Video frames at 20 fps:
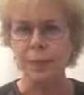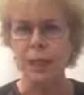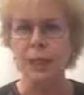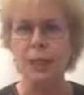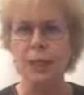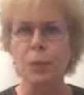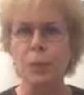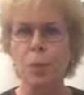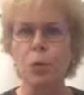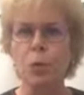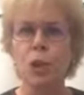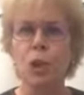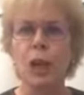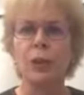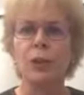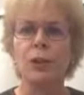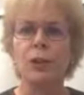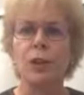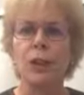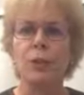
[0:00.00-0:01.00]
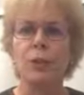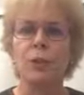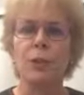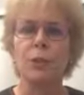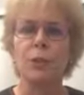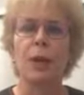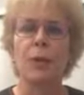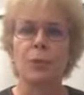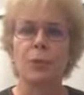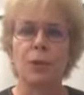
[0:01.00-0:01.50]
It's more challenging
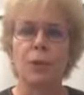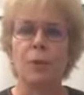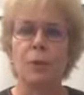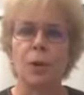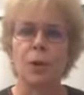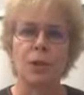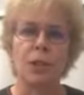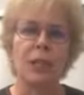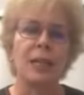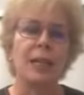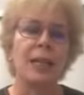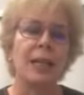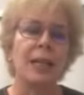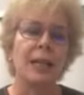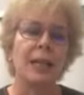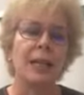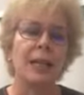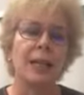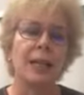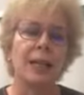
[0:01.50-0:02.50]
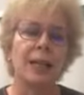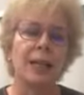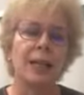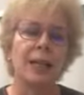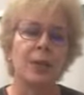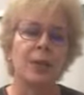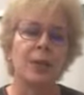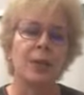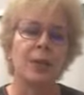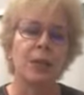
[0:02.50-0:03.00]
for everybody
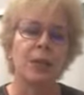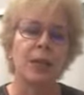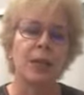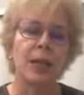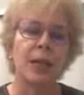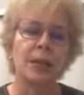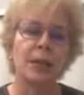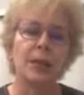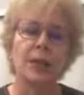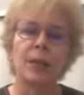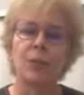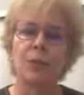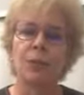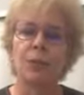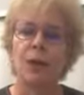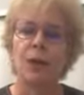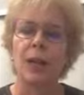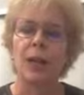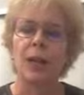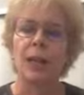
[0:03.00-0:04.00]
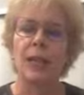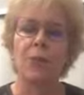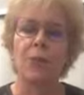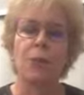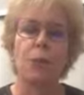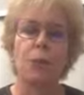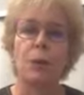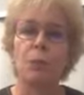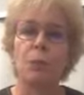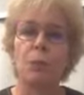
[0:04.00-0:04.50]
in the sense
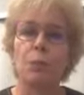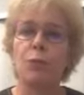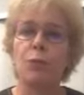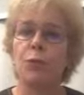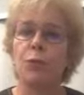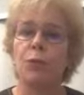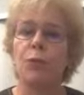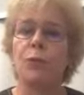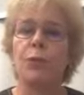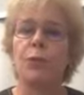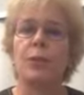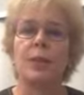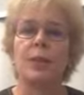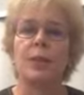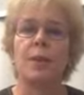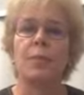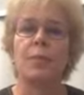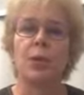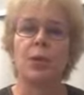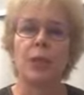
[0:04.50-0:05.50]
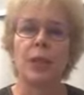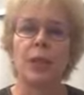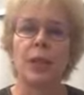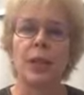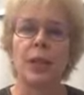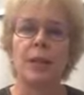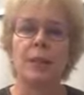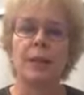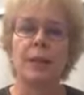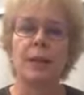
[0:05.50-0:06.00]
if we prove that somebody
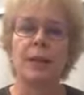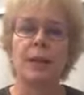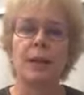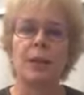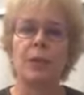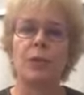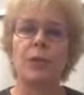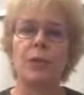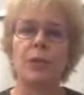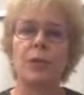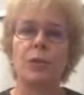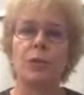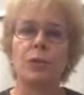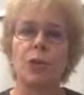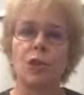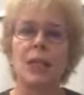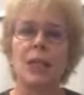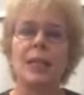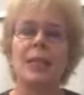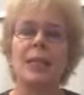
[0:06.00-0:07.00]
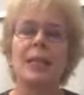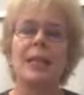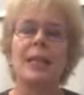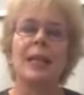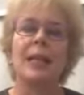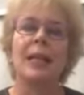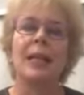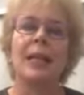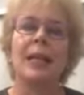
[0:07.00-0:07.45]
has a high risk gene,